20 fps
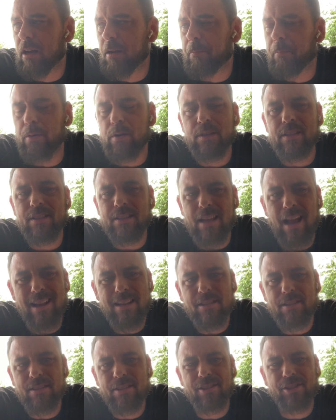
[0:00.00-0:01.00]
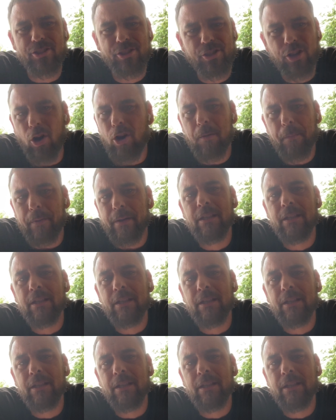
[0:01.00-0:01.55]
precise, sharp